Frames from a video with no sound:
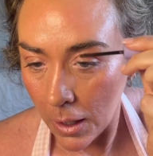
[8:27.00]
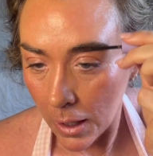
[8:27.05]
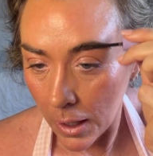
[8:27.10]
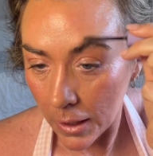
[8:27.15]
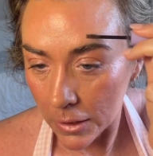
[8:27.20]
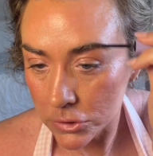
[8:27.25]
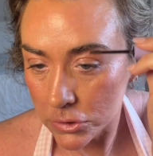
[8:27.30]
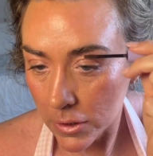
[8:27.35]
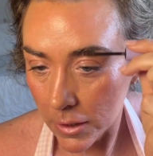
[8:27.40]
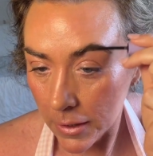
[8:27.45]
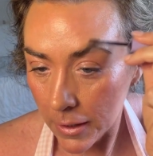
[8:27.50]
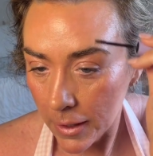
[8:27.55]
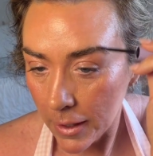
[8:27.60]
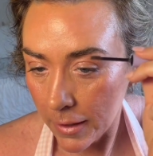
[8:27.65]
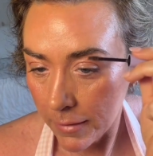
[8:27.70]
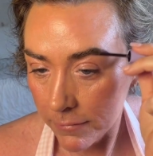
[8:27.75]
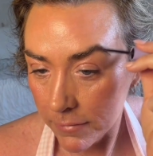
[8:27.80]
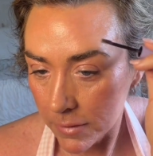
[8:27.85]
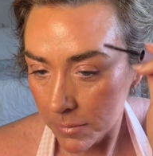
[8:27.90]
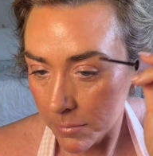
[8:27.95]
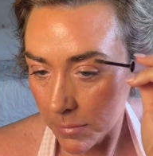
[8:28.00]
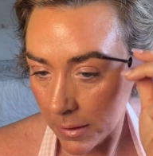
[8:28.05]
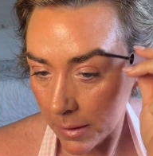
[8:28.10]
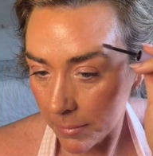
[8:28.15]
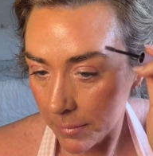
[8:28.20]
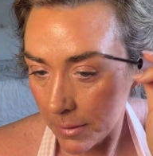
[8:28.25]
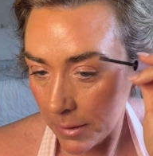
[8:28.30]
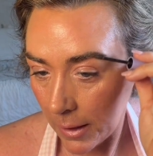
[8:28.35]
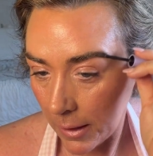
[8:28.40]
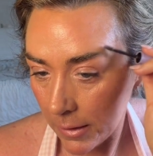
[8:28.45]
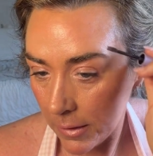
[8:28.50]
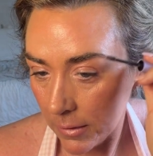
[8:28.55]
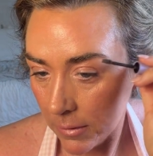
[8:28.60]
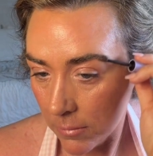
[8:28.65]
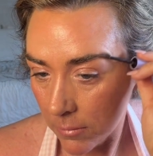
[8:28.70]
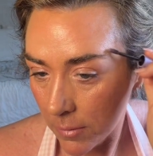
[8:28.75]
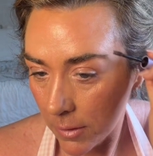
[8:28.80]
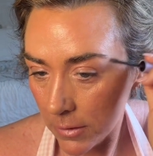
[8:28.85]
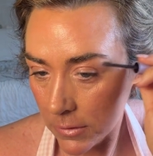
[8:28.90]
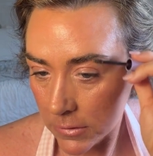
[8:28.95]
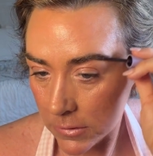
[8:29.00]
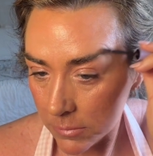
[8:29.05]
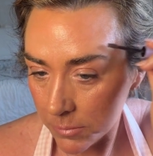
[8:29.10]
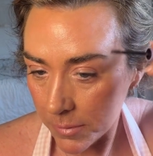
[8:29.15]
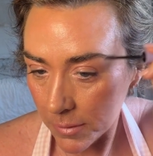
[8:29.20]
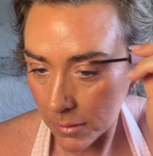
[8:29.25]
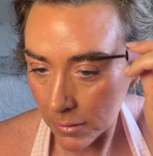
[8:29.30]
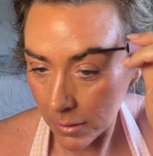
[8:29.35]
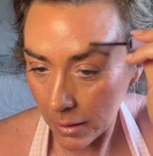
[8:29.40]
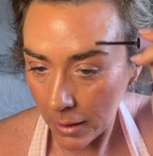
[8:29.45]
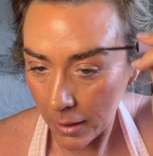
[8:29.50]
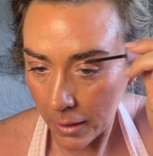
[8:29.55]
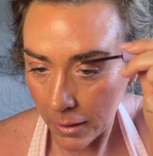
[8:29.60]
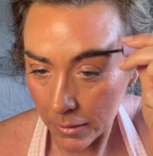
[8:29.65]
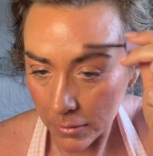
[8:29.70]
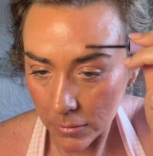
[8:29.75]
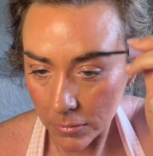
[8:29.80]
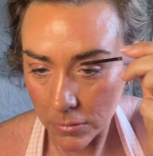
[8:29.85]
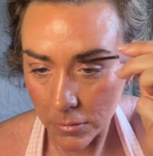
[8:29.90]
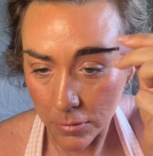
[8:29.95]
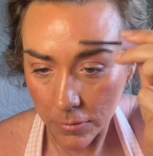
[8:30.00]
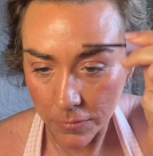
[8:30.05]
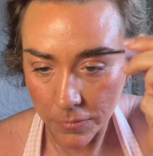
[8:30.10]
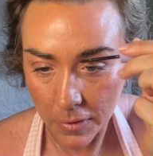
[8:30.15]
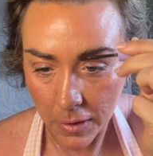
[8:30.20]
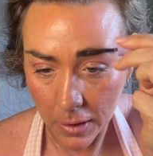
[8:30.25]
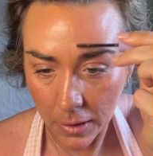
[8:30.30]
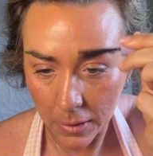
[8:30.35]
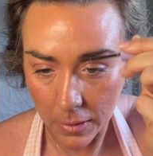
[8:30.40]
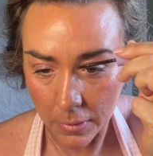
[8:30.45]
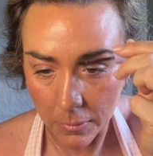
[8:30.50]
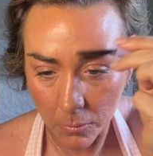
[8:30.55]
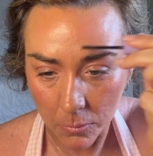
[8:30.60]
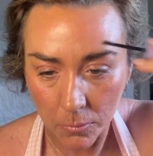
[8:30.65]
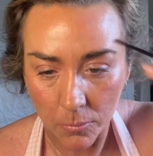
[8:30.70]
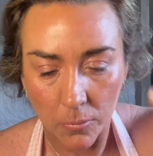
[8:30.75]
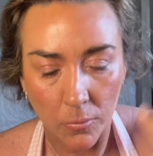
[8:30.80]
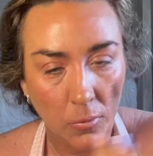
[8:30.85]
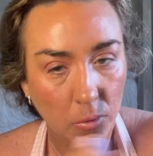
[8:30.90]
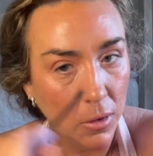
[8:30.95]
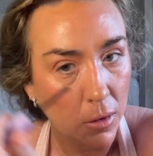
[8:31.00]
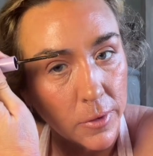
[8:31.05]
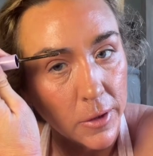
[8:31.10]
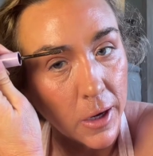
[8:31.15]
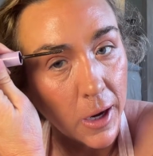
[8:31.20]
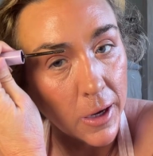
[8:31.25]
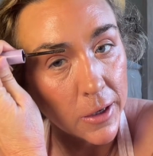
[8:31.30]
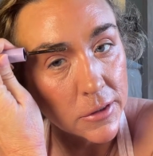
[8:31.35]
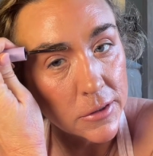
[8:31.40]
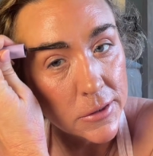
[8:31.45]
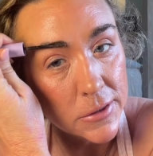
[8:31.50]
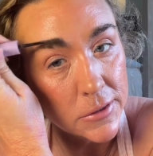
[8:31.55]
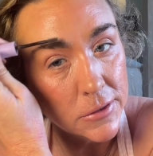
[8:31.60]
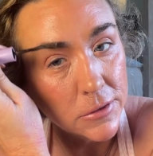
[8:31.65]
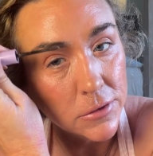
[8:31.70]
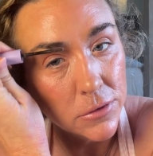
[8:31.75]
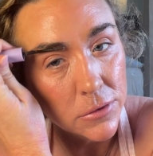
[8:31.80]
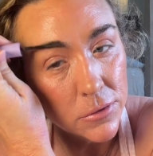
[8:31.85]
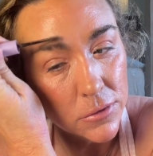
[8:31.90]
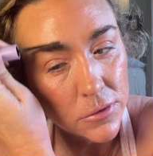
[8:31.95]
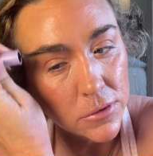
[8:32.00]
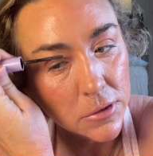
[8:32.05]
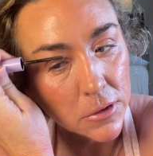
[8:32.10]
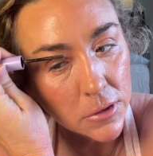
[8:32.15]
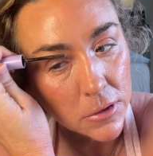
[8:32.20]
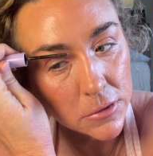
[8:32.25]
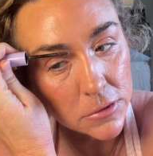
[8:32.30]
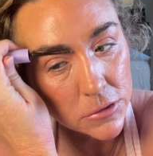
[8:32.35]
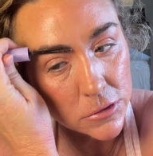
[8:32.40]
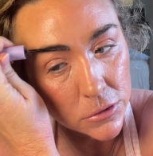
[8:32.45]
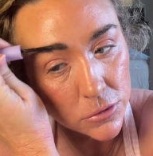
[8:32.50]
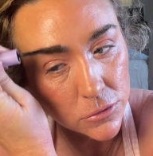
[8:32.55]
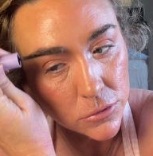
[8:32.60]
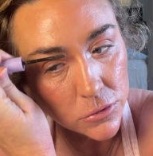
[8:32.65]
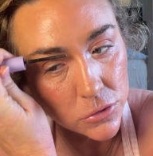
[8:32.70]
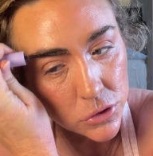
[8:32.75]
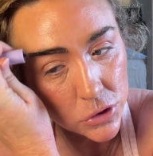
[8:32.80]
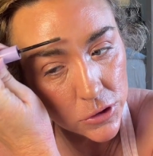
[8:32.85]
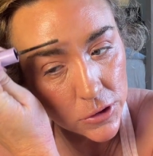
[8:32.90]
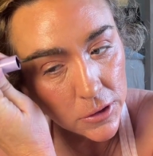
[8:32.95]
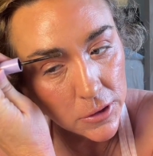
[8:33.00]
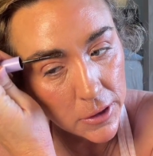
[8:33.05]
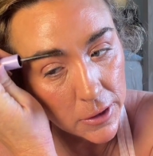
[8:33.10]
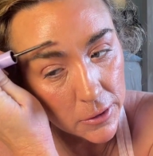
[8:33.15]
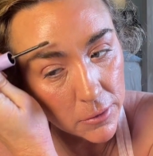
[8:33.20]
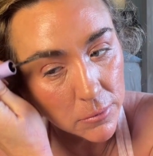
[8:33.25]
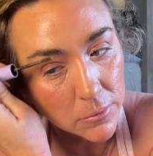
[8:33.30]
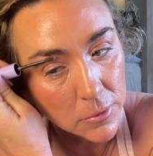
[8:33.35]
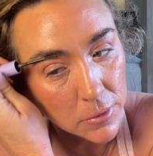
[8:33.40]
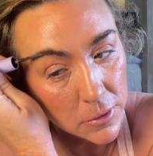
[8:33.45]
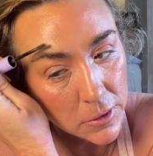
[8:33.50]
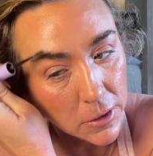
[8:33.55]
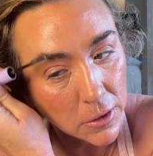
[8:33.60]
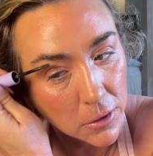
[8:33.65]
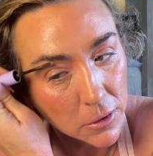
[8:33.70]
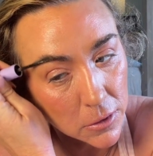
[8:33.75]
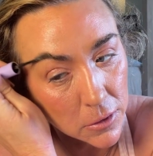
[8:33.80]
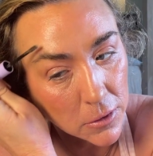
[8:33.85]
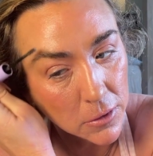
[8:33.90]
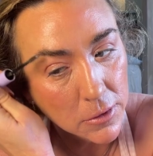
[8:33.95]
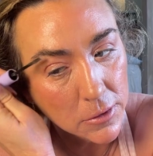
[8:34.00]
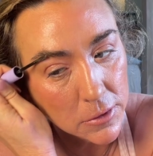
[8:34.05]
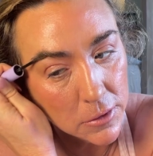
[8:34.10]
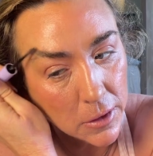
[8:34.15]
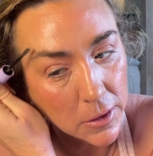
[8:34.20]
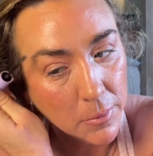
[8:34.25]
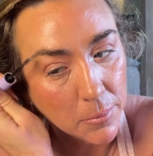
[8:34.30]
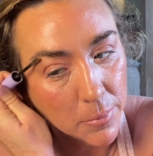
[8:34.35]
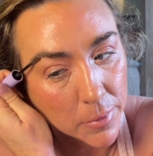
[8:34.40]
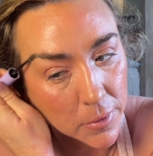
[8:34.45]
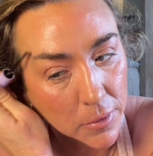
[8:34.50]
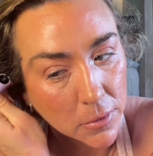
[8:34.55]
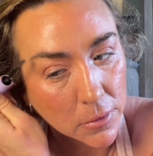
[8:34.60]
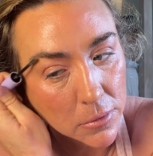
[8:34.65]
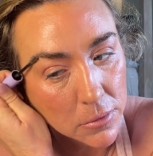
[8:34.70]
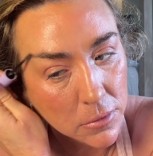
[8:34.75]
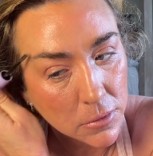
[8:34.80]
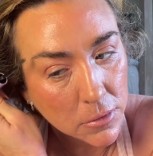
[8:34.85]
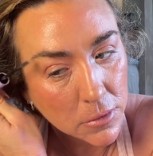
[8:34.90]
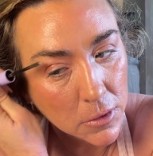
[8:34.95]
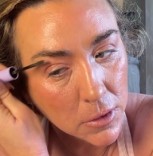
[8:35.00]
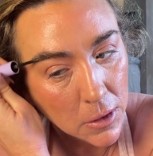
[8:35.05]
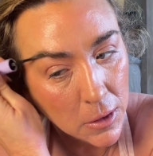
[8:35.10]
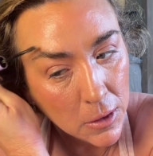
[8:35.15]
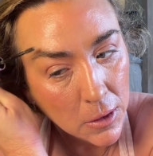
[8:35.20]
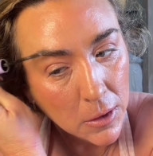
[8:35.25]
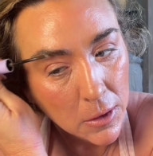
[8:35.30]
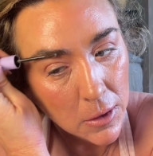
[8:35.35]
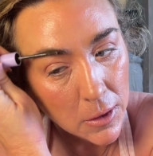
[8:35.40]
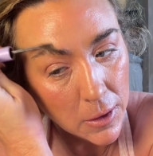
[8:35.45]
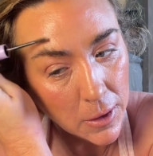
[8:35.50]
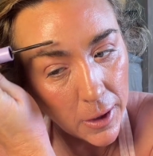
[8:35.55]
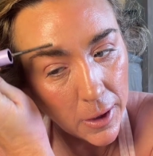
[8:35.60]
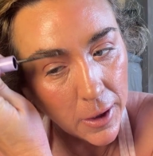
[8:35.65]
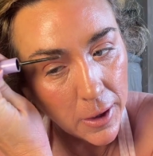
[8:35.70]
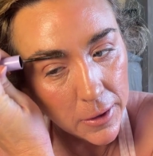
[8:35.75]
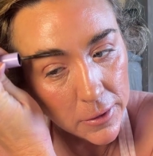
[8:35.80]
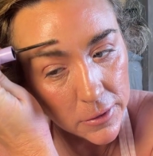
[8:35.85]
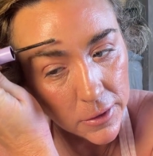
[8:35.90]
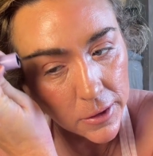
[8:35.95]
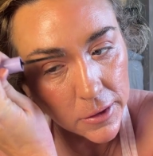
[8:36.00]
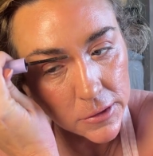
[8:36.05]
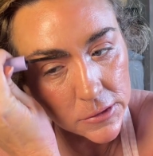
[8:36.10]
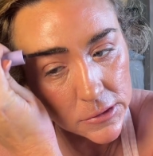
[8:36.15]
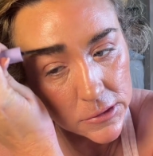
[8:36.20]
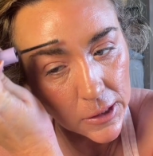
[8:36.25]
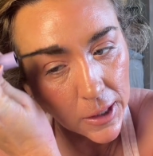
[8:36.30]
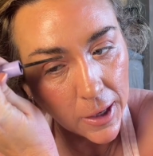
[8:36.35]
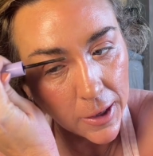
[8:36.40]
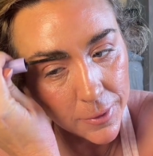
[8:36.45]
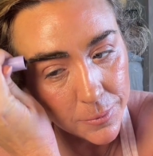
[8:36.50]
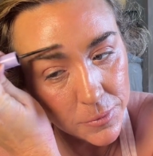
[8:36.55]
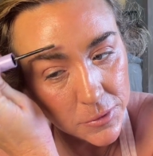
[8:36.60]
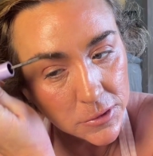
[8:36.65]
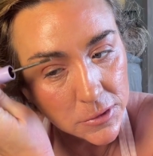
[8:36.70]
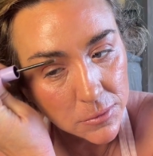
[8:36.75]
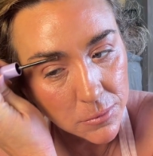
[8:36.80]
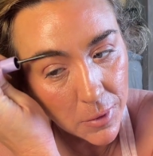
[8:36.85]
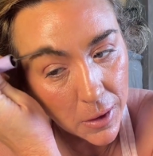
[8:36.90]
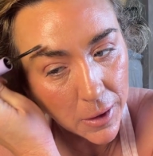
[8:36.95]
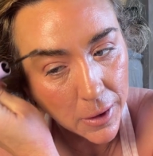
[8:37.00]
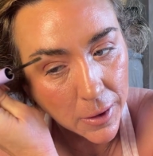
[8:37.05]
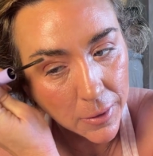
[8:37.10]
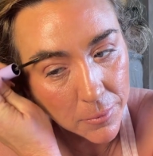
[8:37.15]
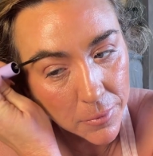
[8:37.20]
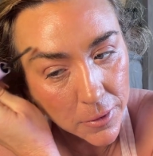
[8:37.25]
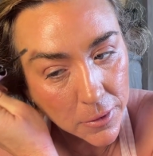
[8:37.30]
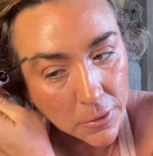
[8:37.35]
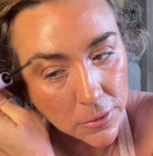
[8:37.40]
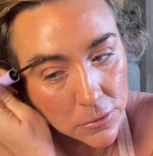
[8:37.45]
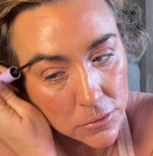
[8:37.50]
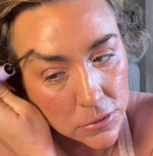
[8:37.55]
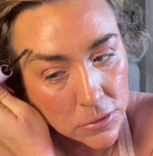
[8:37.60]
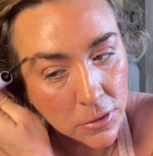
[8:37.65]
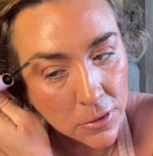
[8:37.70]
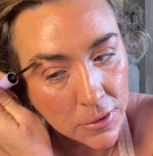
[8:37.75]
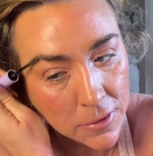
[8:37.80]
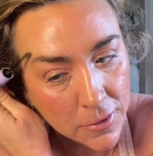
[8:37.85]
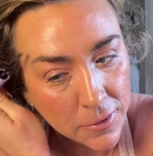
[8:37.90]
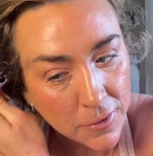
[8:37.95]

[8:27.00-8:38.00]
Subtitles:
I tried to have them laminated once, but I don't know if I reacted to the solution. It really hurt. It like burned. I had like scabs in my eyebrows.